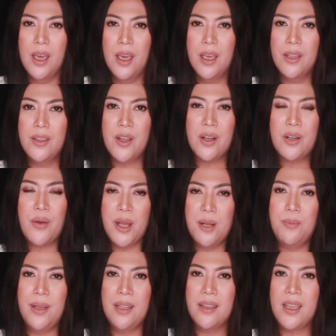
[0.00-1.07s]
their
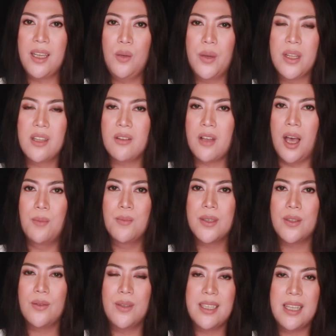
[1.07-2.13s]
credibility when it comes
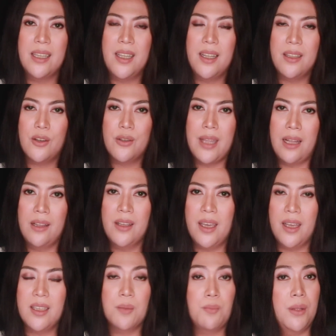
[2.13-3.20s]
to sending their delegates.